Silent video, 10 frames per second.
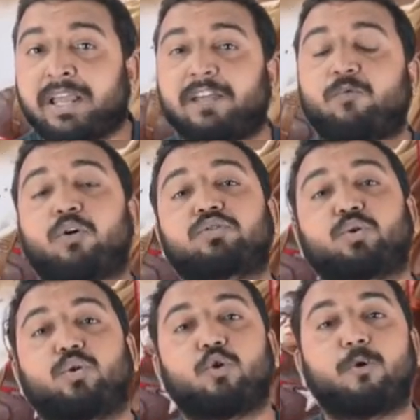he wants
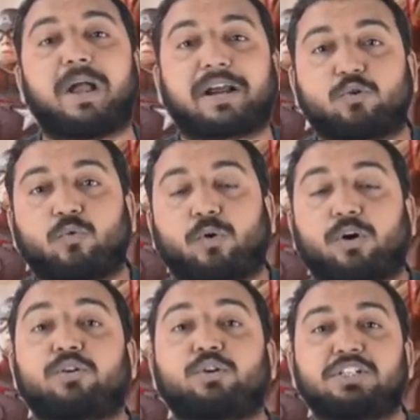to go back to
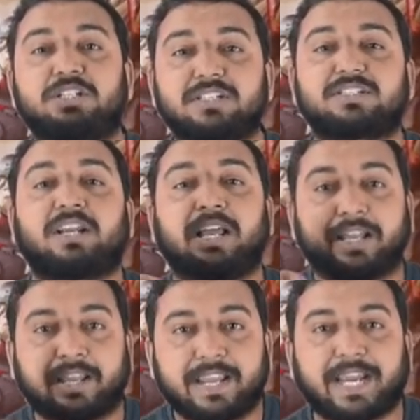war to just
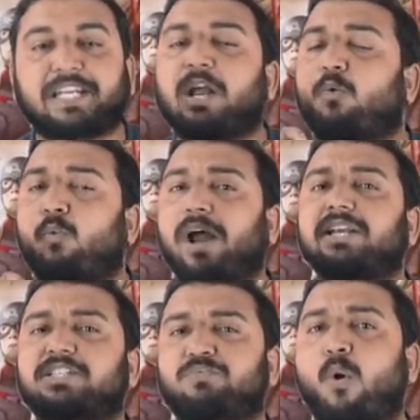get
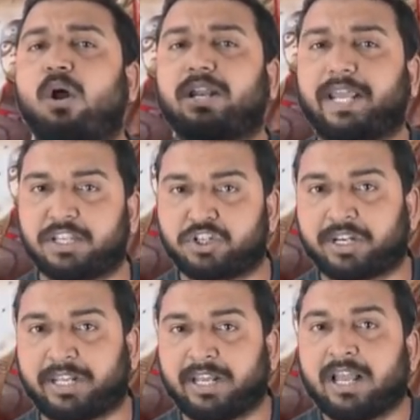one small
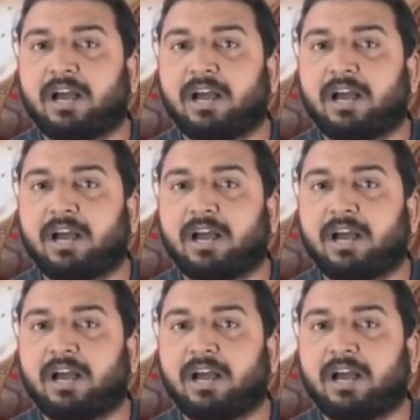injury,